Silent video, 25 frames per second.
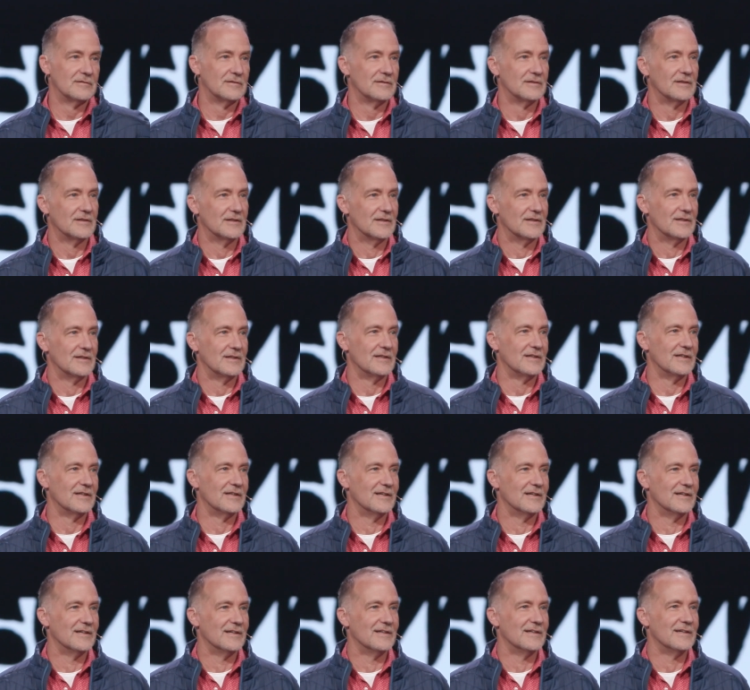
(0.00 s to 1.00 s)

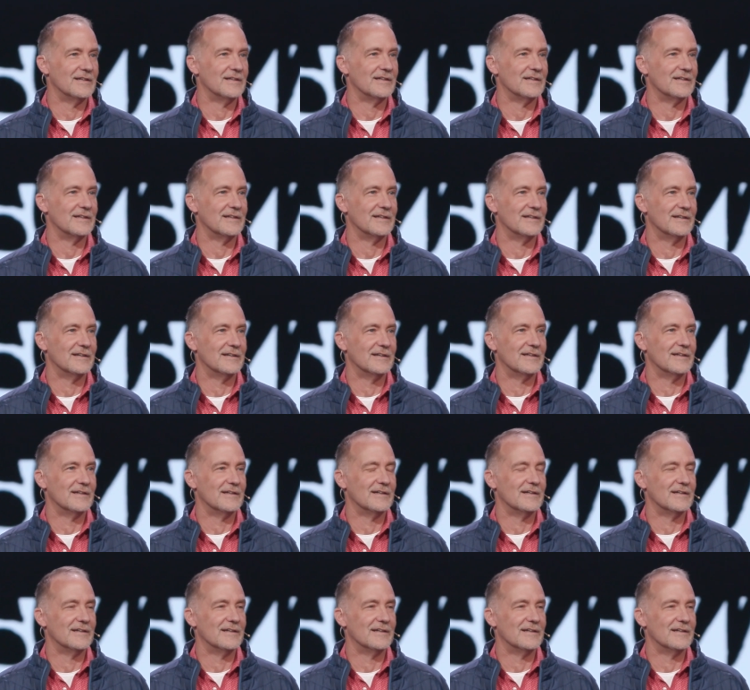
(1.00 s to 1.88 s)
[no speech]